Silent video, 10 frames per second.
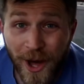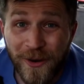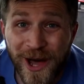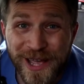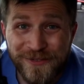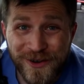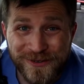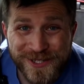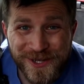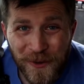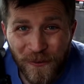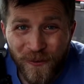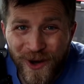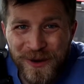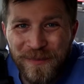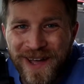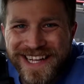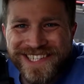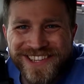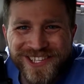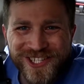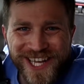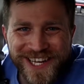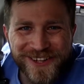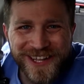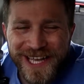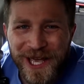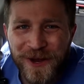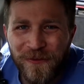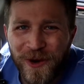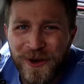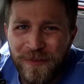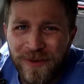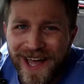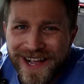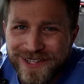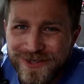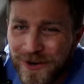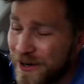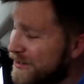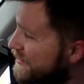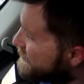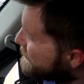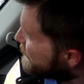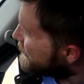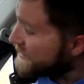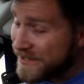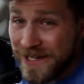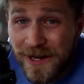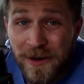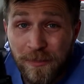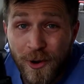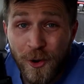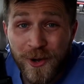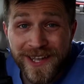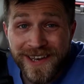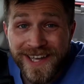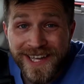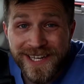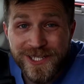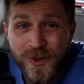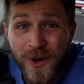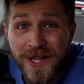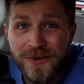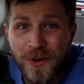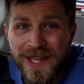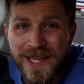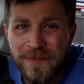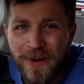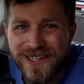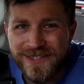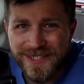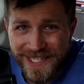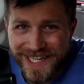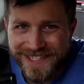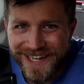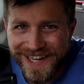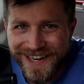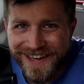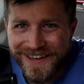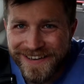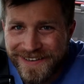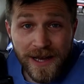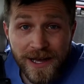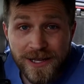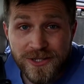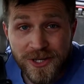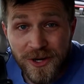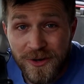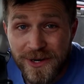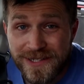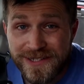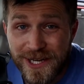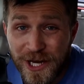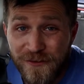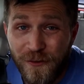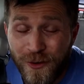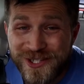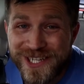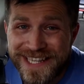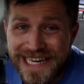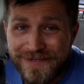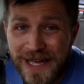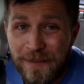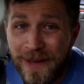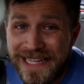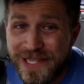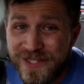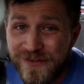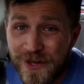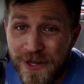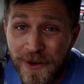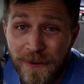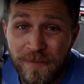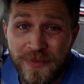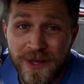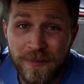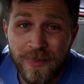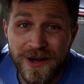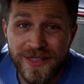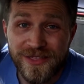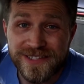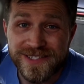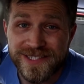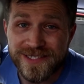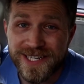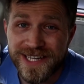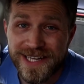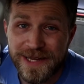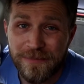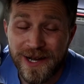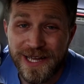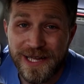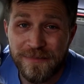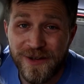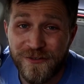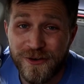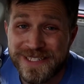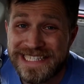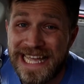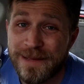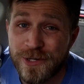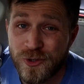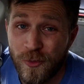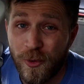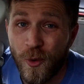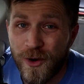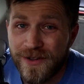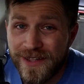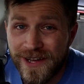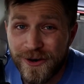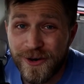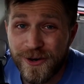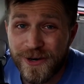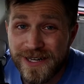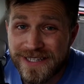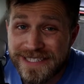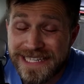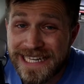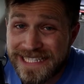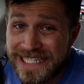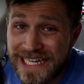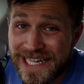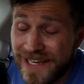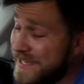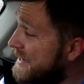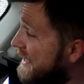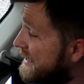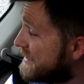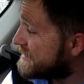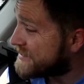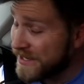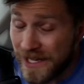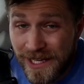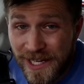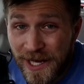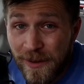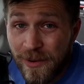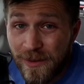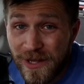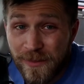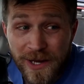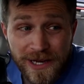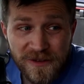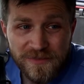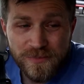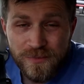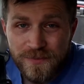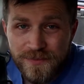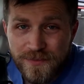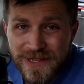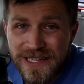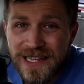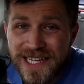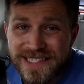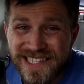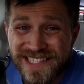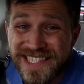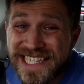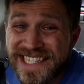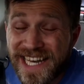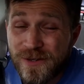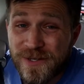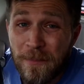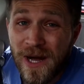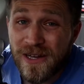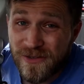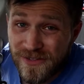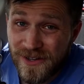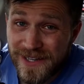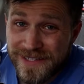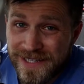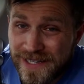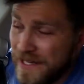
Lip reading: Well, hey folks, welcome back to the channel and welcome back to our broken 2020 Mazda CX-9. So it's unfortunate that I've got to make this video, but this is my first damage report on our CX-9. It has probably about a little less than 6,000 miles on it.